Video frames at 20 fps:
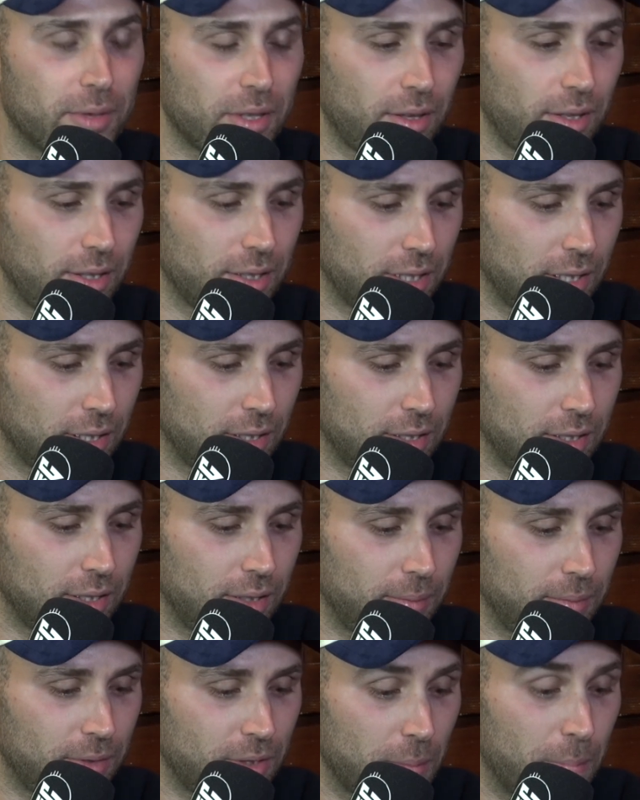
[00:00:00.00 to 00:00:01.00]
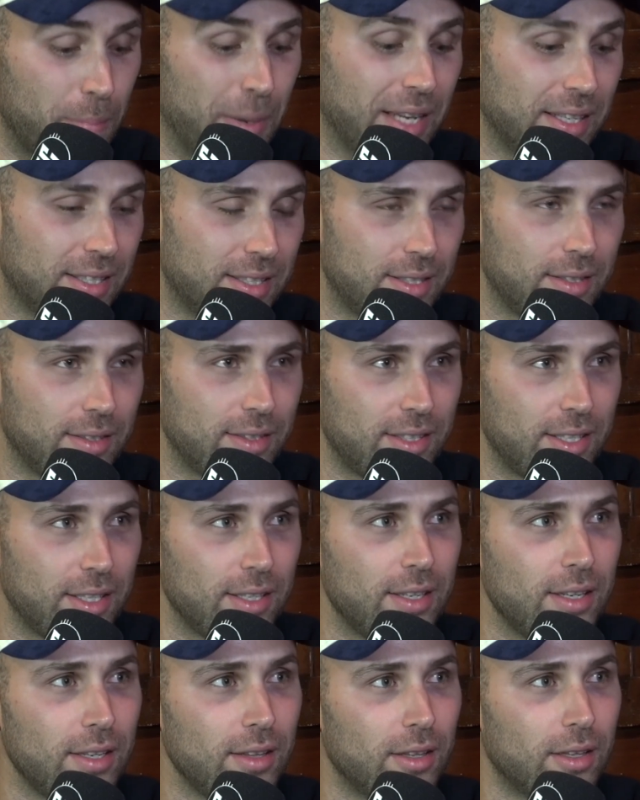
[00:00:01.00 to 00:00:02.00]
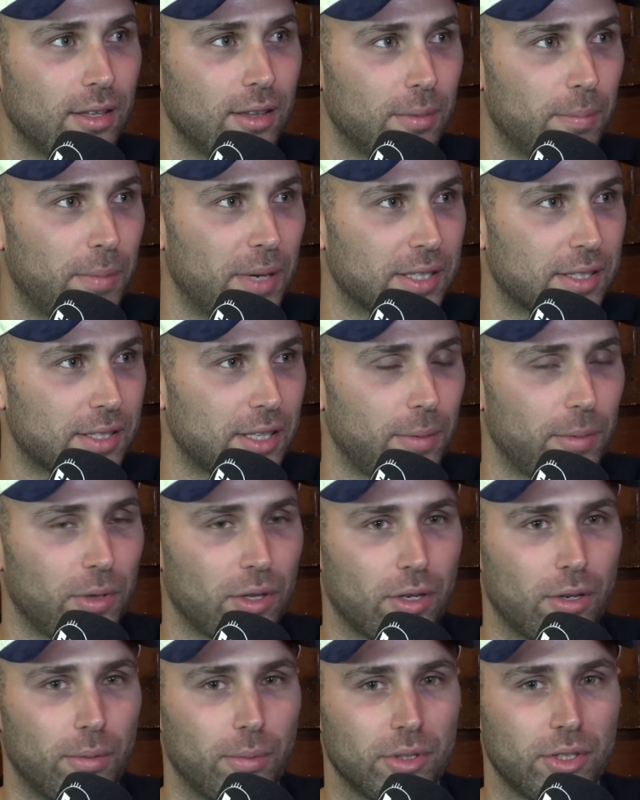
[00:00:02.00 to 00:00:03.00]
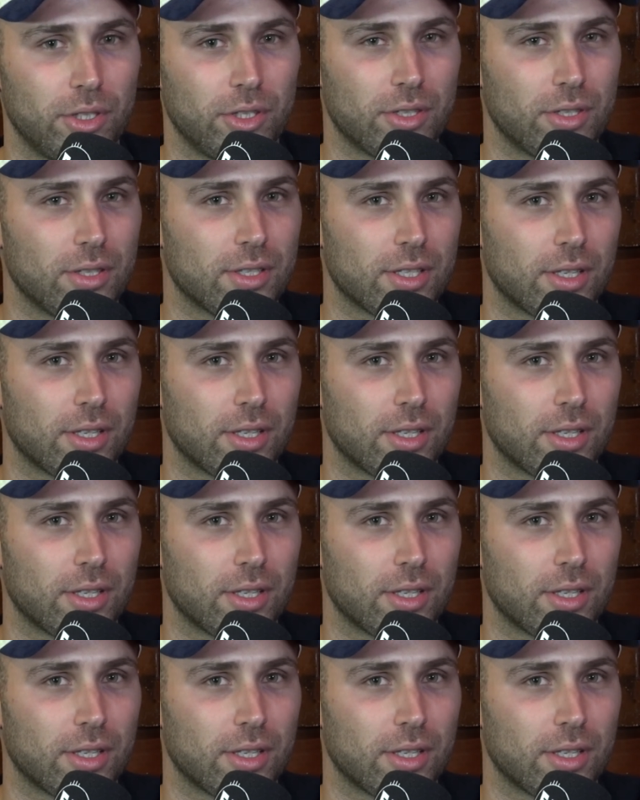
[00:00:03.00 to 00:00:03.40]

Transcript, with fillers: To, I think to to to beat Sydney, the the best team in the competition.